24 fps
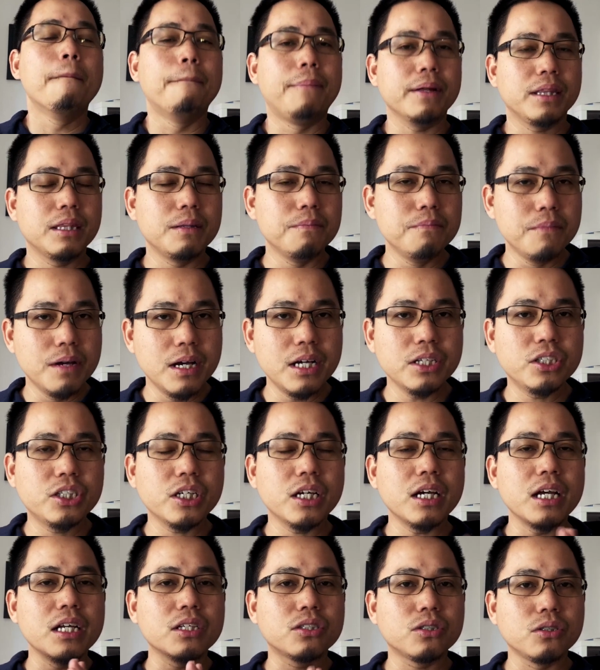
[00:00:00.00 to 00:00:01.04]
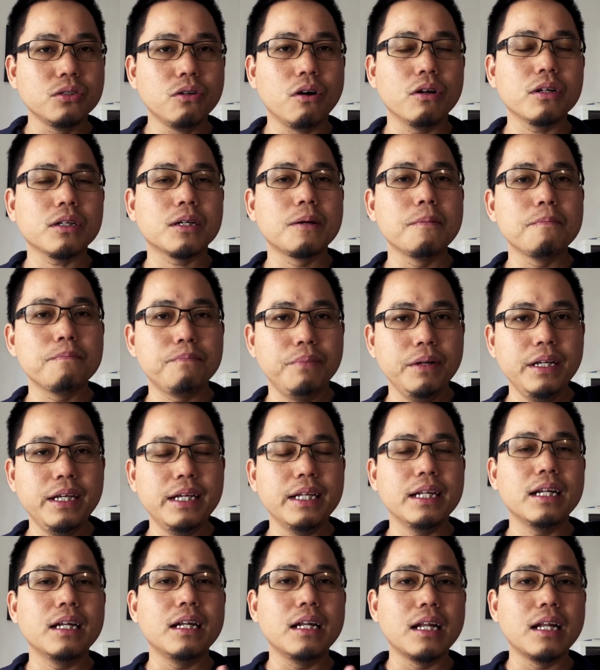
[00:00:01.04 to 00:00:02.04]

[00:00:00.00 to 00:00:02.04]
but the merger is not complete